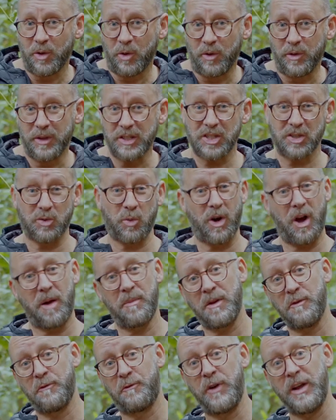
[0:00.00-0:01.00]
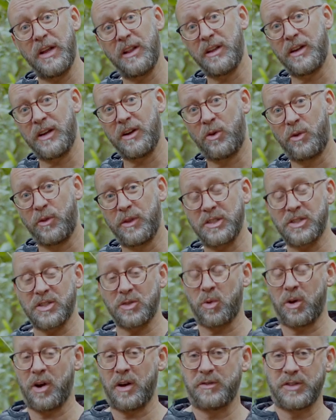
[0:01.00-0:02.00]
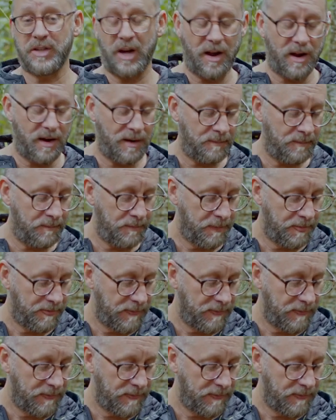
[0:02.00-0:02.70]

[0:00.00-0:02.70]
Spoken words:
or this is what I've been feeling, or this is what I've done,